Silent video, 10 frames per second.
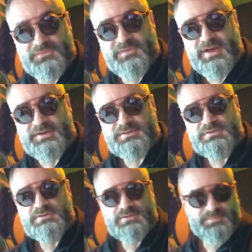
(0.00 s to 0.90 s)
effect,
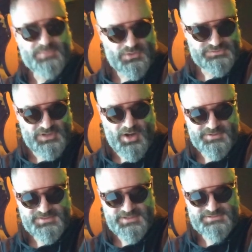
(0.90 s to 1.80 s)
the
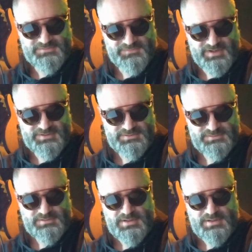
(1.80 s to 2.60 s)
post-contest effect.